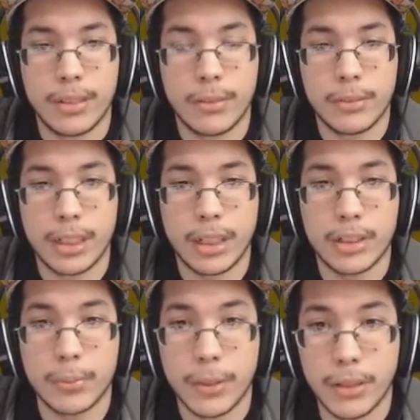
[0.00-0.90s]
So now
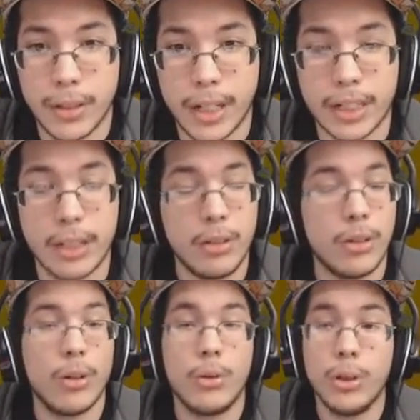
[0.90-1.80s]
Spinarak.
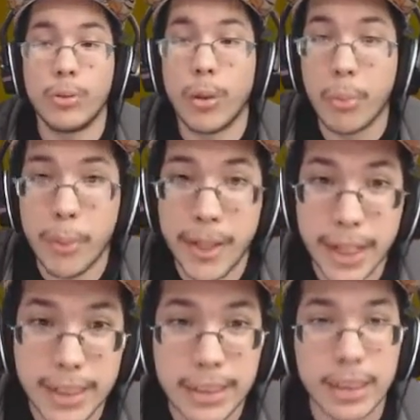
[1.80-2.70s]
You know what would be
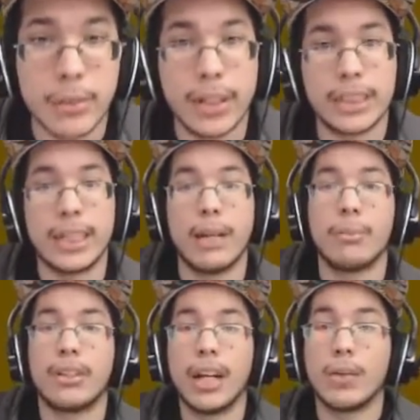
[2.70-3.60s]
nice? If we actually had
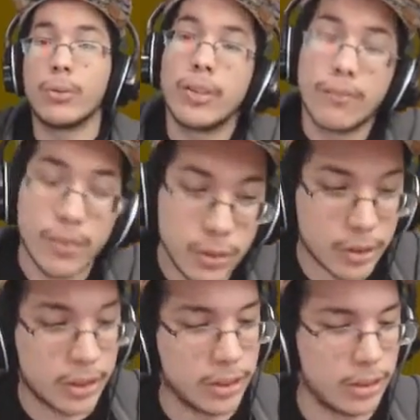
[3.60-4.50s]
McDonald with Confusion.